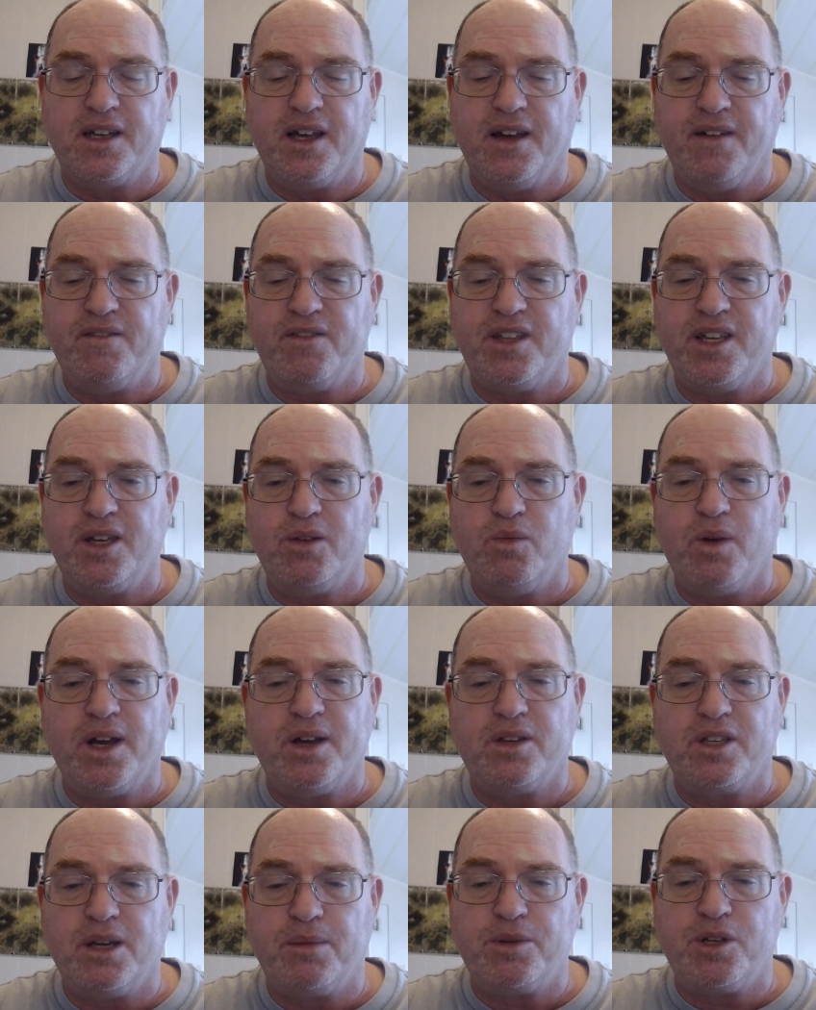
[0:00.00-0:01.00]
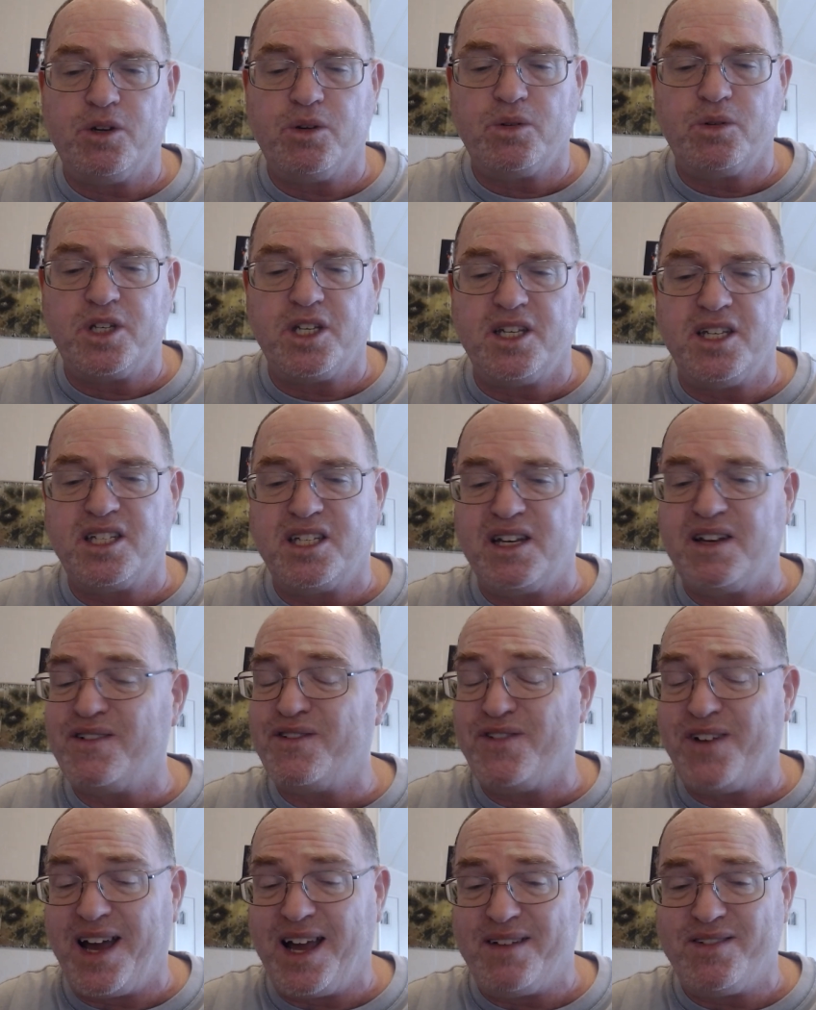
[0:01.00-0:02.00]
of the WOTC
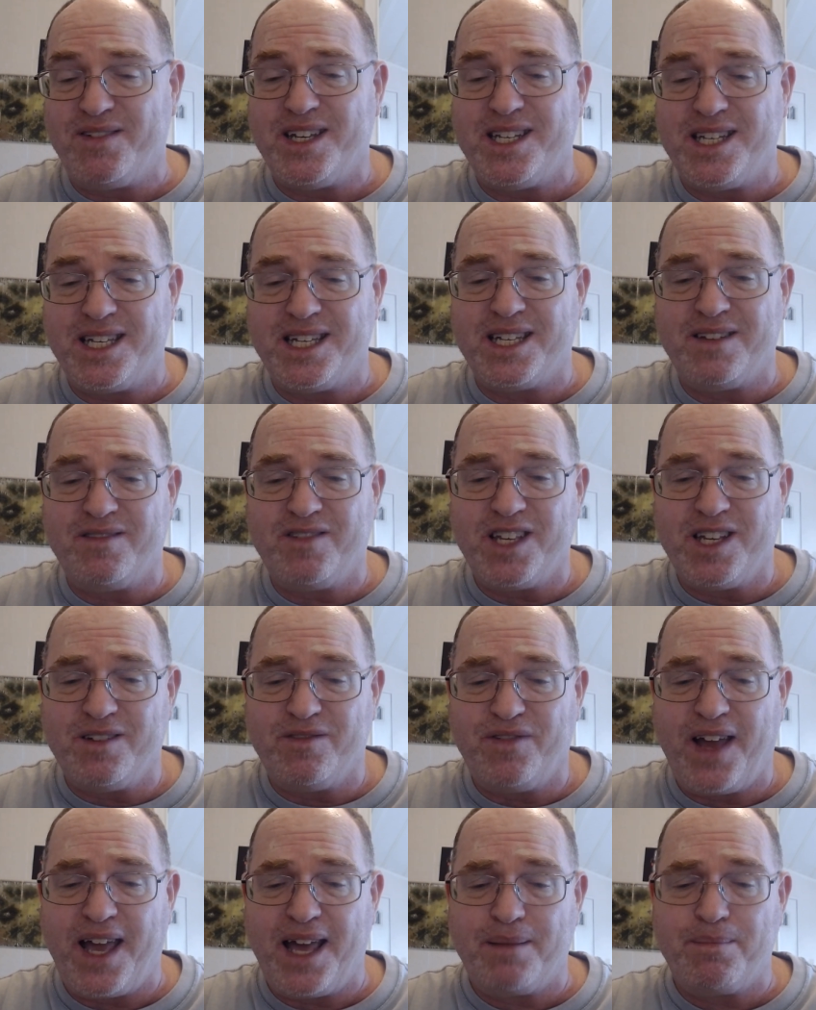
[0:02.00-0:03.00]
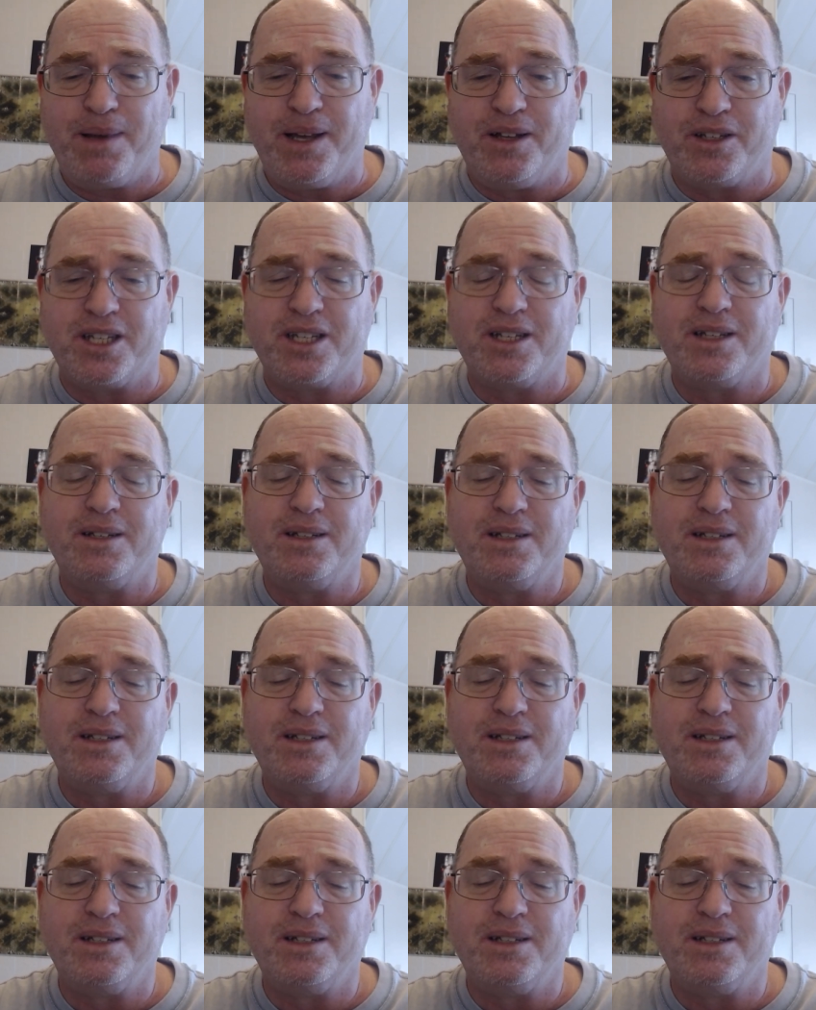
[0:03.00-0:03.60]
5E D&D fan belt